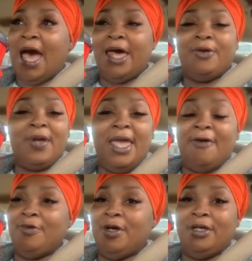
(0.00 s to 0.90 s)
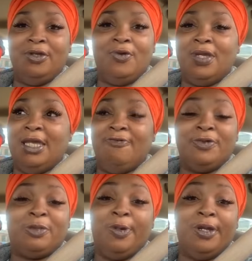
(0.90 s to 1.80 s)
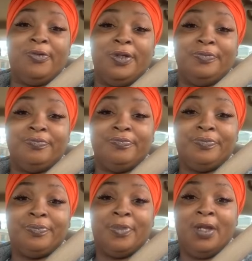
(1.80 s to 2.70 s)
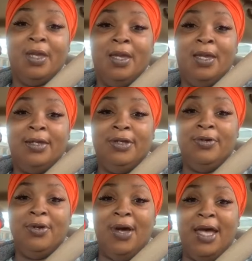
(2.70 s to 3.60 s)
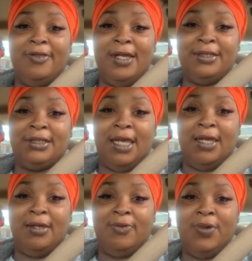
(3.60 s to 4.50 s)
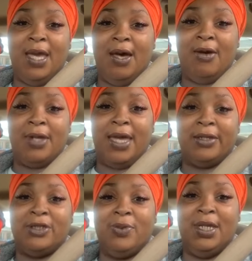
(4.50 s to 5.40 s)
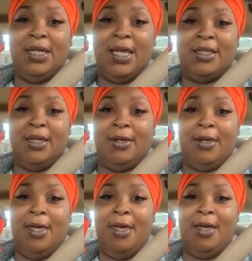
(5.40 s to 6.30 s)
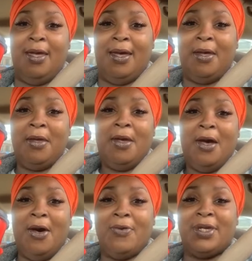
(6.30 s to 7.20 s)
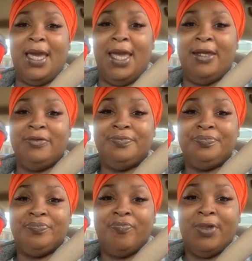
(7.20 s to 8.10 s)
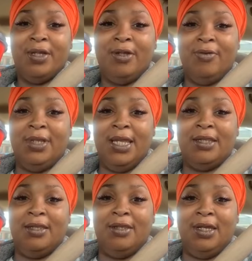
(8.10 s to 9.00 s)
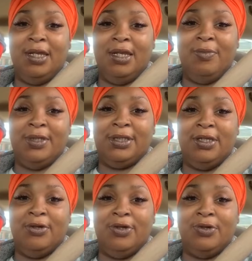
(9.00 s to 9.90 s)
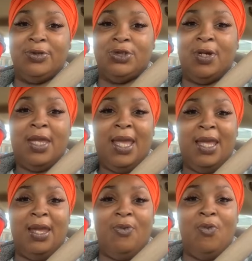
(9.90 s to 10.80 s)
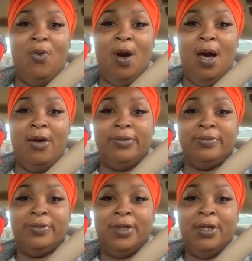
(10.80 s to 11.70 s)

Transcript: I don't have no evil spirit. You know how they say we all got a twin out there. Okay. Don't let the enemy steal your joy. And won't.